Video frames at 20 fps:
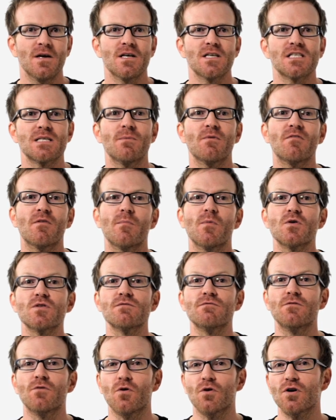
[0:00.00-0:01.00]
Some of our
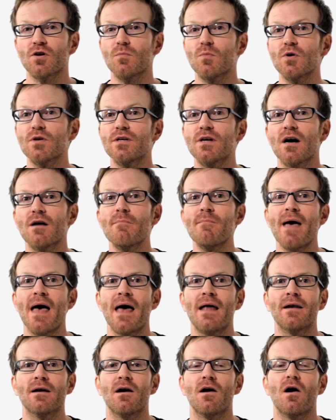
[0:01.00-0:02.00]
most vulnerable young
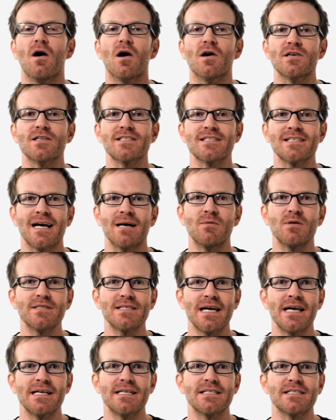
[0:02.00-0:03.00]
men are
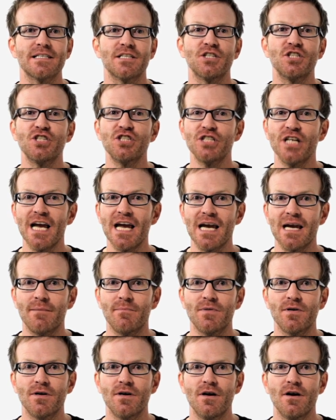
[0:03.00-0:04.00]
simultaneously
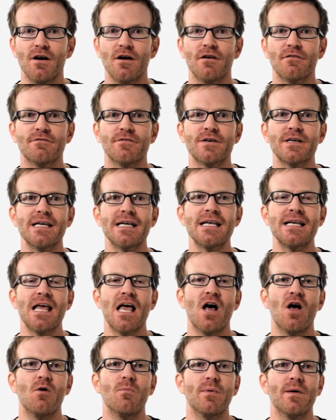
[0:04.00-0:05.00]
shamed for needing
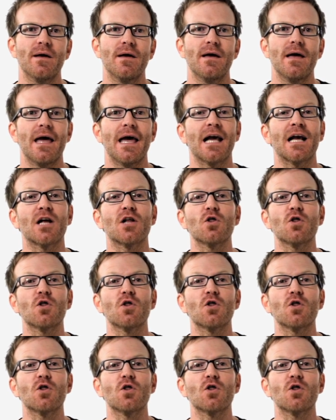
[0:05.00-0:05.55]
help and